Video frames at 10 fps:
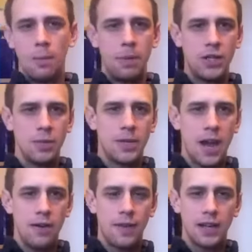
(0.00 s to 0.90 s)
Big Jim
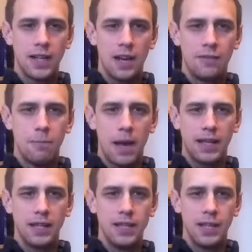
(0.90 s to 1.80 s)
Carrey fan kind of from
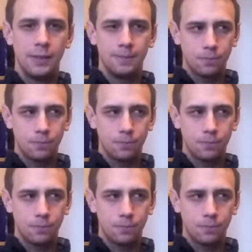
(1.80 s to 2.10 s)
back in the day.